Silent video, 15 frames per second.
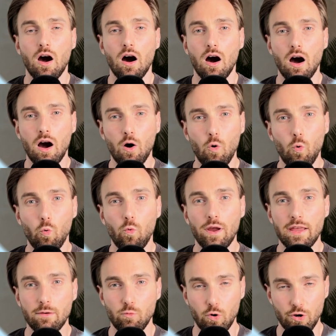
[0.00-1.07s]
how
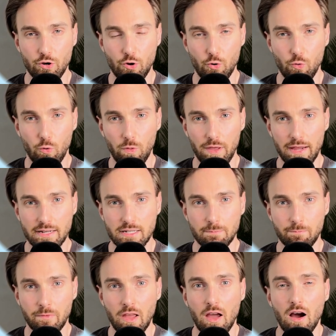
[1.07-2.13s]
we would do this.
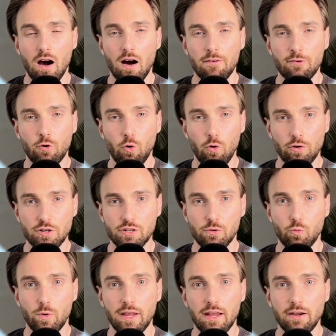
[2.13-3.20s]
Of course,
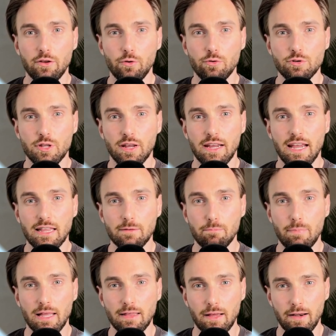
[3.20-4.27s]
we can use the get
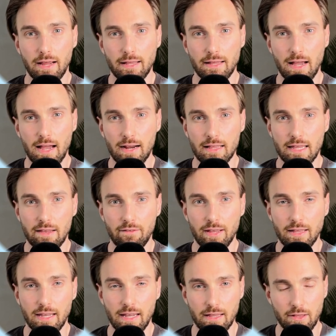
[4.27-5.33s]
metadata
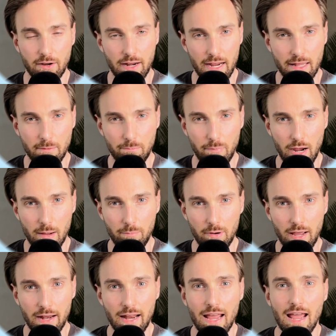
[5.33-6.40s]
activity in the data
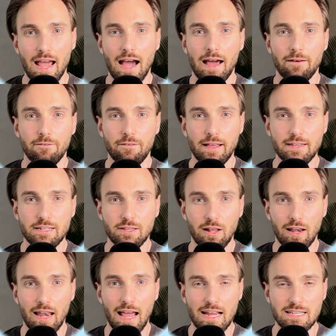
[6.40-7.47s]
pipeline and fetch
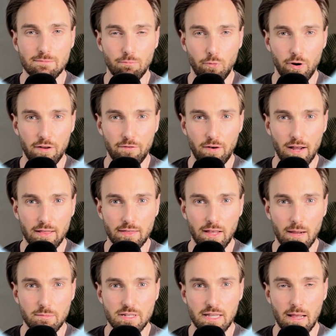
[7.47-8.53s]
the last modified
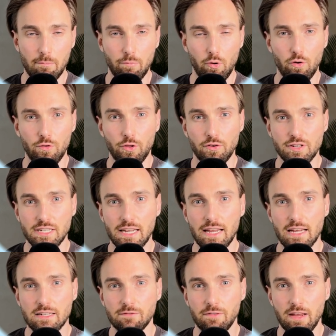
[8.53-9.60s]
timestamp of the
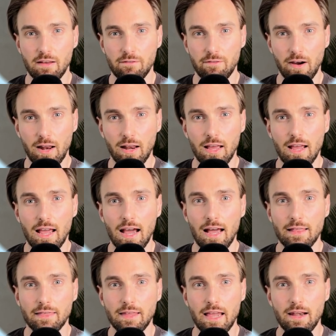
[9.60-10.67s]
CSV file,
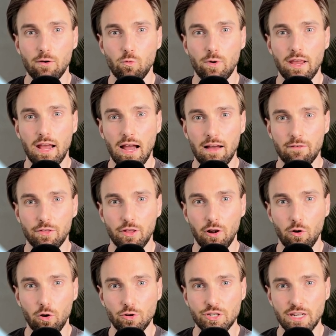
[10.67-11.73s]
and then we have the
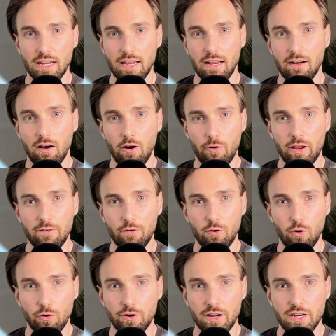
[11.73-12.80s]
logic in our if
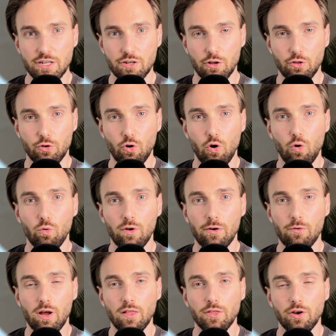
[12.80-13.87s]
condition to only
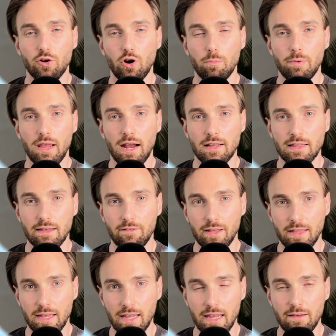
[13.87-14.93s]
run the copy
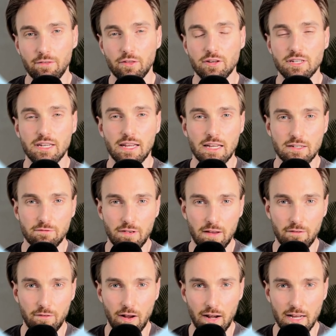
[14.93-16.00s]
activity if the
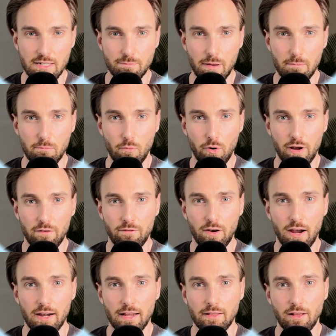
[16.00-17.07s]
CSV file has been
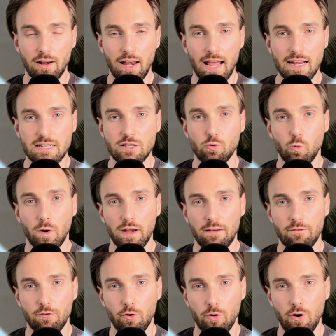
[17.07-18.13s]
modified in the last
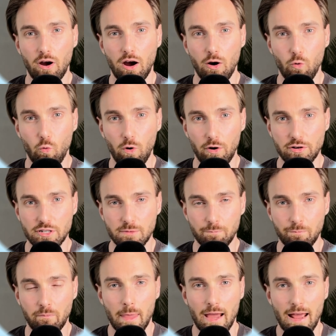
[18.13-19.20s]
24 hours.
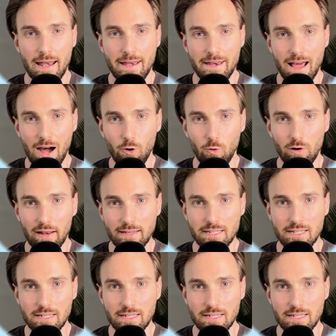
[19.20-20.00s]
Now let's